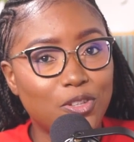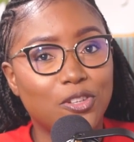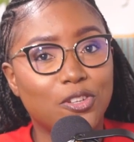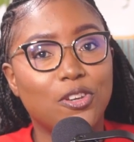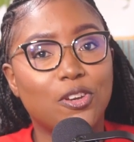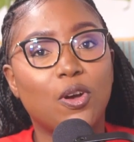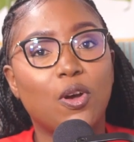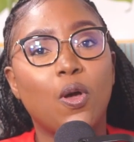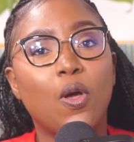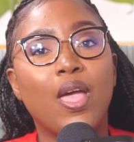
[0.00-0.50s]
You
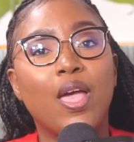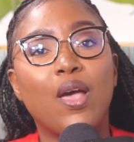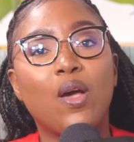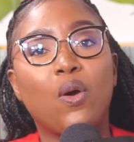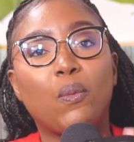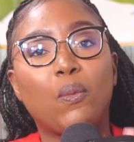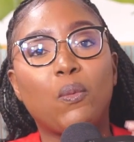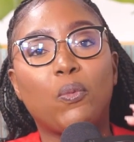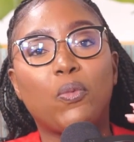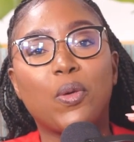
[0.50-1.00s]
know,
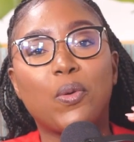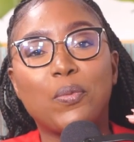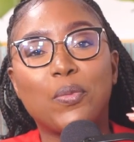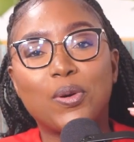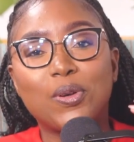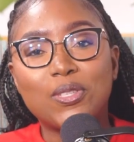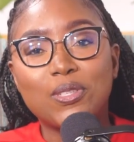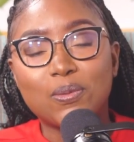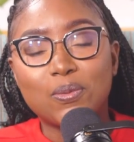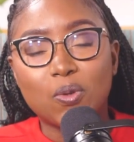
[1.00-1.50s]
the
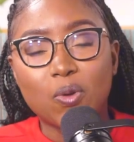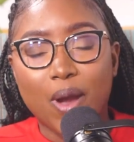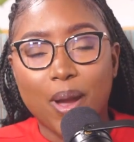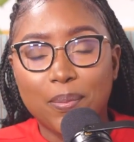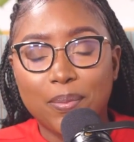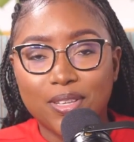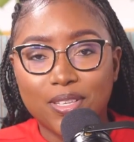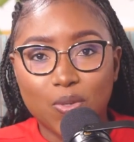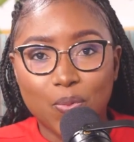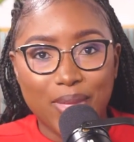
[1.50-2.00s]
more
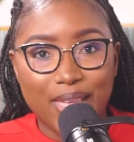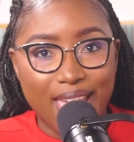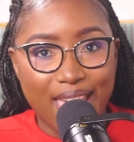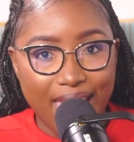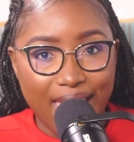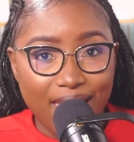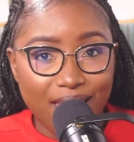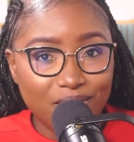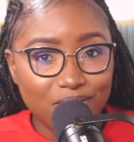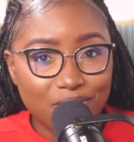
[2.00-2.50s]
subscribers we
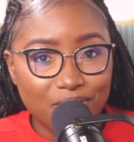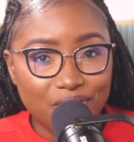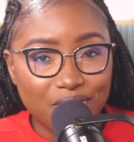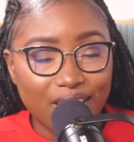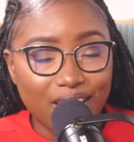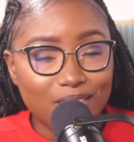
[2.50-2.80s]
have,